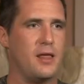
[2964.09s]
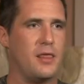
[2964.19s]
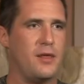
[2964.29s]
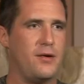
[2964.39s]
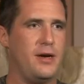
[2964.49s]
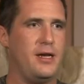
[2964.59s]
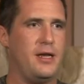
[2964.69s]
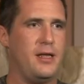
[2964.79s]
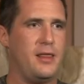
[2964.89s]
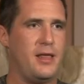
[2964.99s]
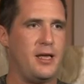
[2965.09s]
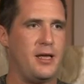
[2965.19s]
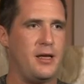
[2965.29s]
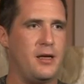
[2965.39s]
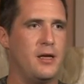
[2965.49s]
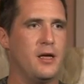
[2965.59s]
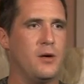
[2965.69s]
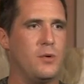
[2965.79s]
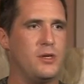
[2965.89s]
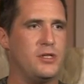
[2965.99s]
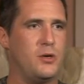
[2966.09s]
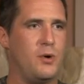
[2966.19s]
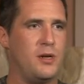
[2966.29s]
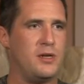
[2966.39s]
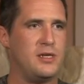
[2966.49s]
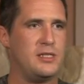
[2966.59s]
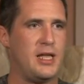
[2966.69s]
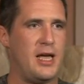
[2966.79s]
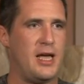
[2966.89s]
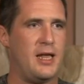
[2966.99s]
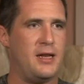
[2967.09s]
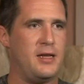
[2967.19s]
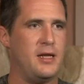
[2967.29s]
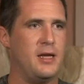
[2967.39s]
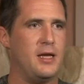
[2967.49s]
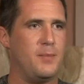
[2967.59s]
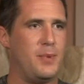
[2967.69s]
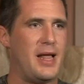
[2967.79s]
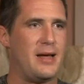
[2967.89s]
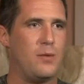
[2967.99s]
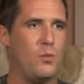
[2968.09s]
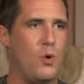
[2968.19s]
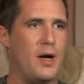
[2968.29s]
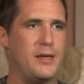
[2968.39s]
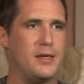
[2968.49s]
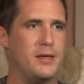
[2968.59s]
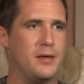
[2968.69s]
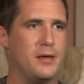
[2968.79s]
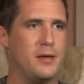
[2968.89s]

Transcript: the 3D thing, was to understand black and white.